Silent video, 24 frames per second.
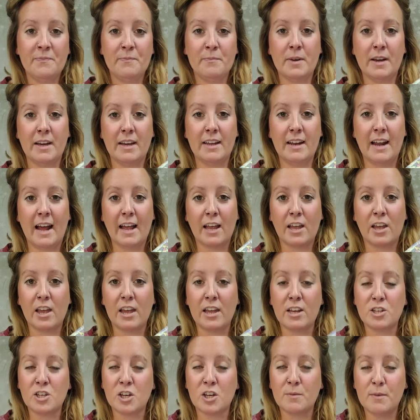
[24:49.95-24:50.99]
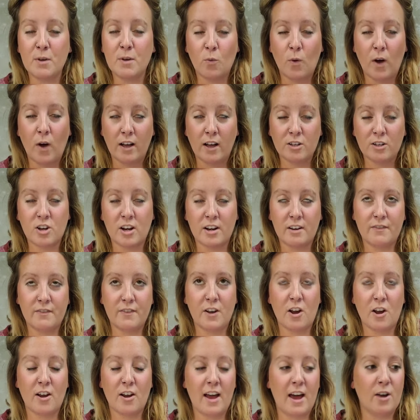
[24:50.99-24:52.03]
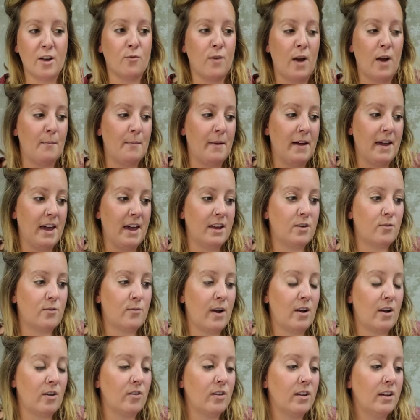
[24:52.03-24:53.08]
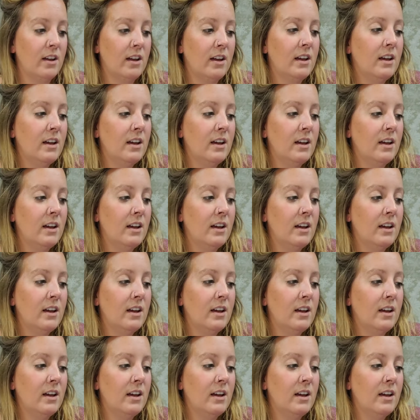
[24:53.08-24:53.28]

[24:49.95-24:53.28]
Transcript: But it took me a while trying to figure out how to wrap my head around